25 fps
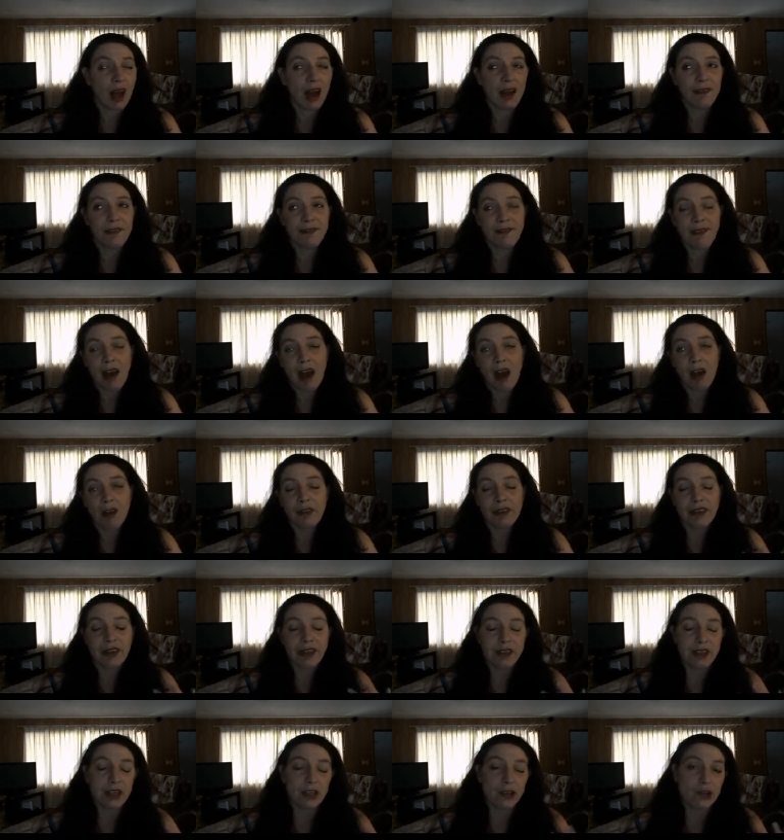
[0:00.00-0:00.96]
I've
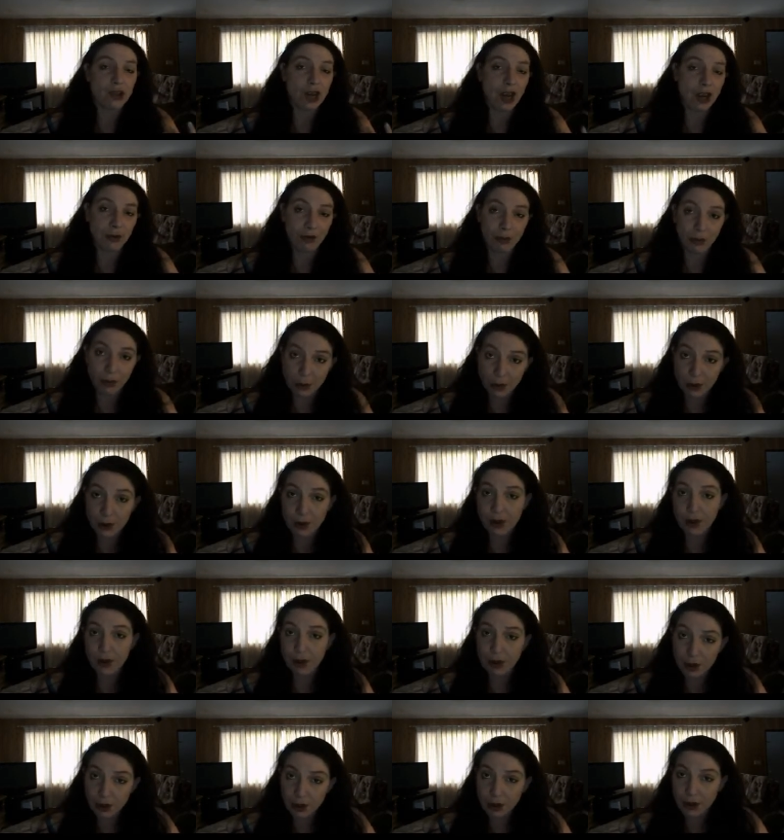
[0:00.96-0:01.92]
found that the
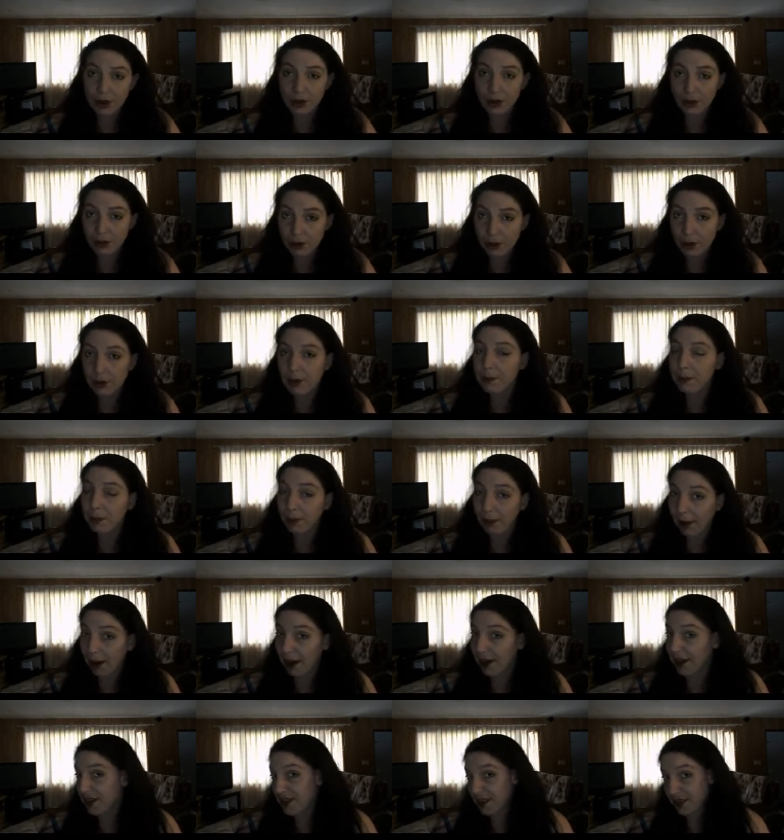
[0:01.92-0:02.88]
general
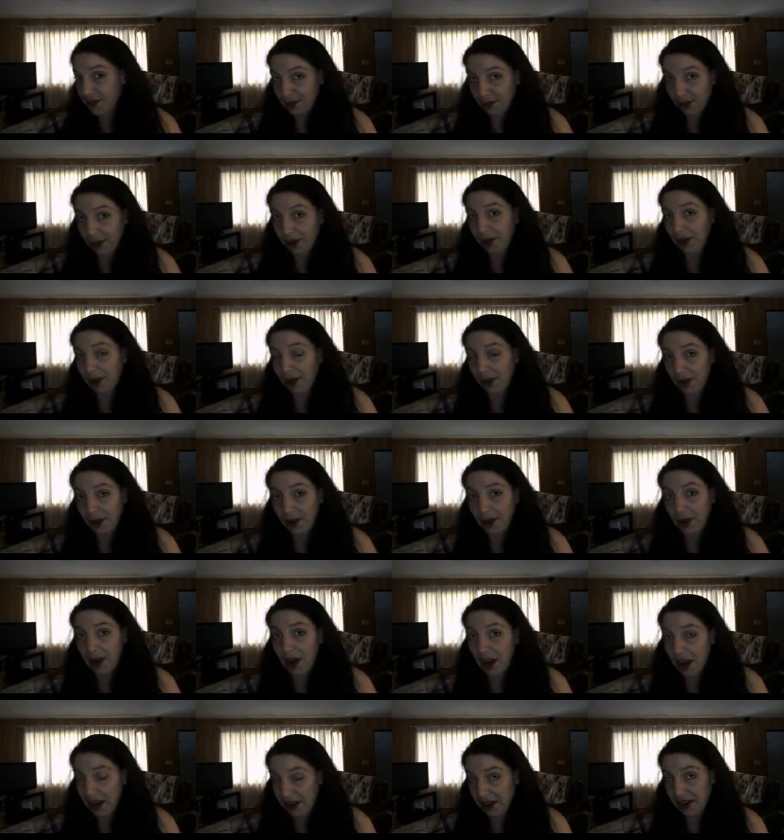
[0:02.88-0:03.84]
price
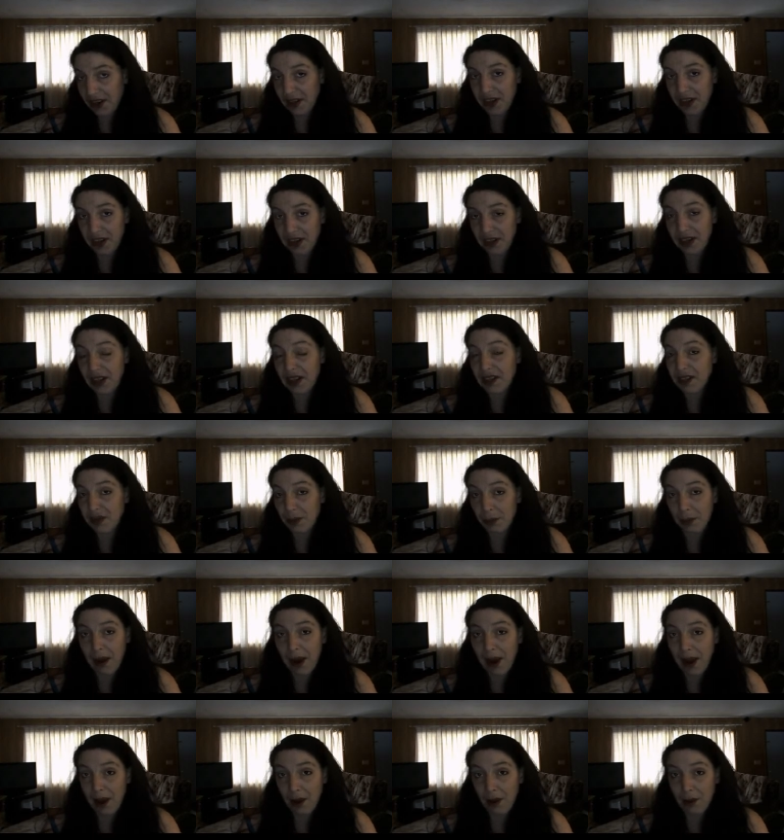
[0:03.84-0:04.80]
for editing is
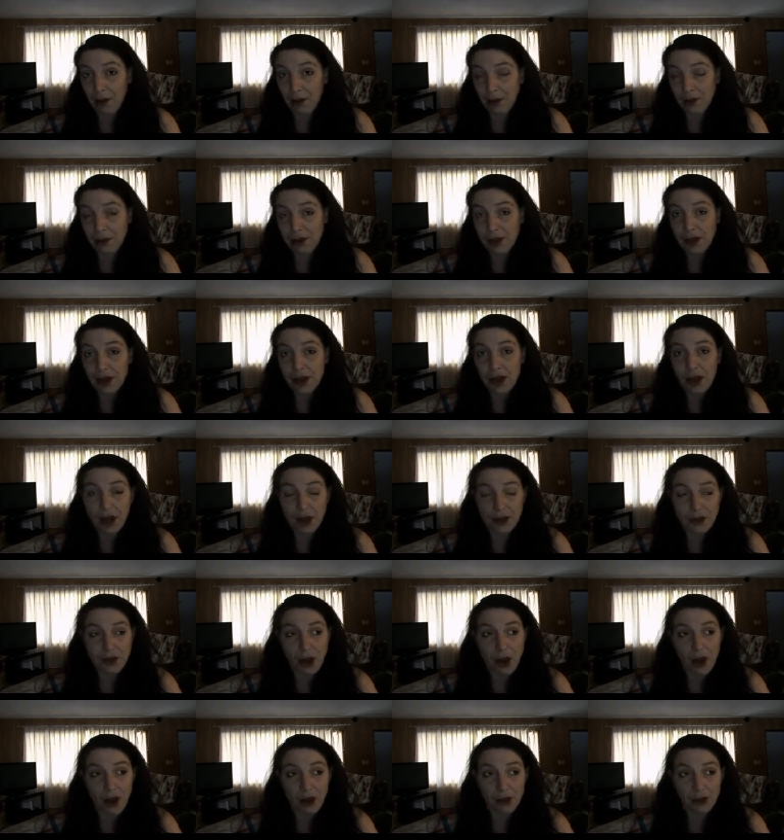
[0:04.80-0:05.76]
around
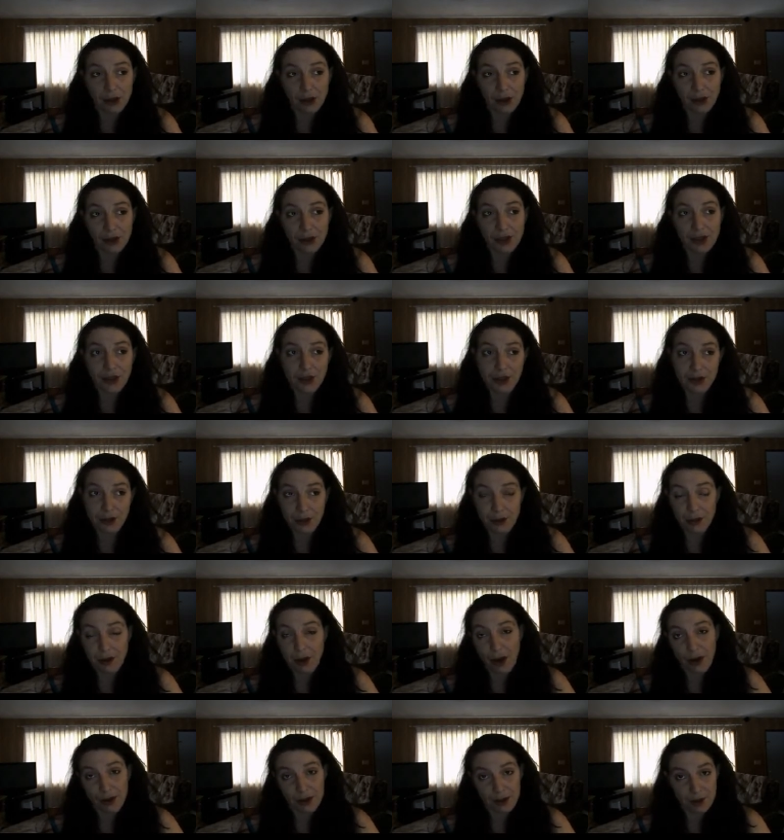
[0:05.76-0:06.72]
$1 to
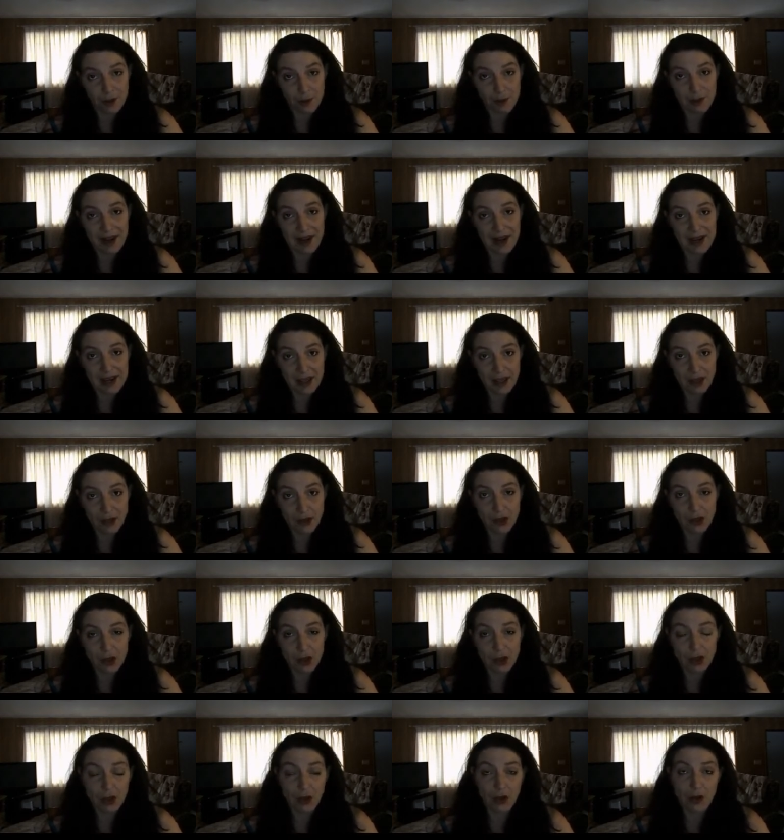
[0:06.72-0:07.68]
$2 a
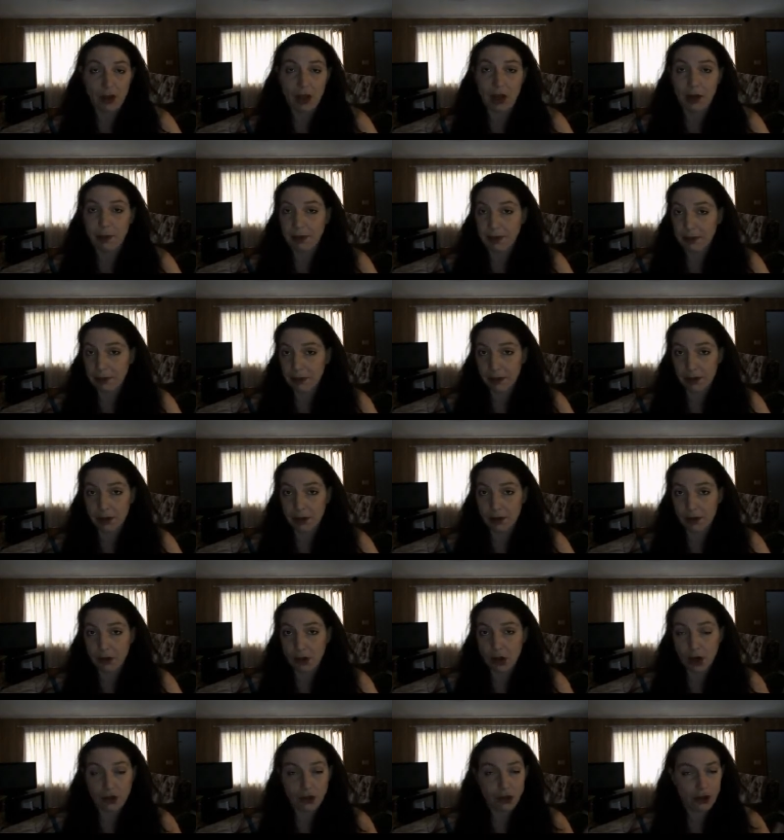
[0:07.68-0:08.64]
page. You know, a lot of
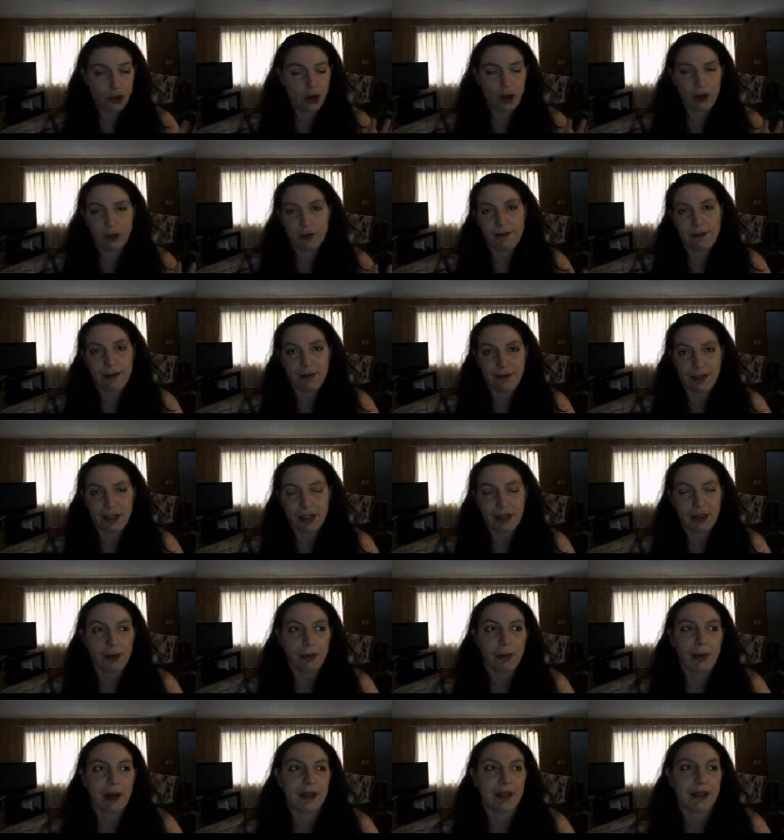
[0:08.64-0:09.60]
people charge $1.50.
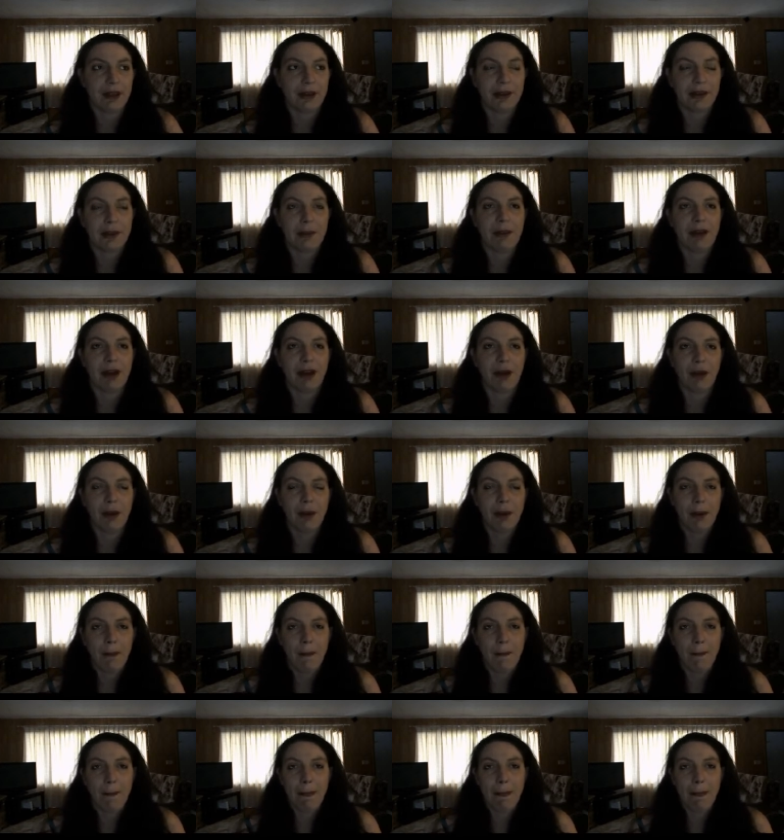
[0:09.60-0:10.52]
They're right there in the middle.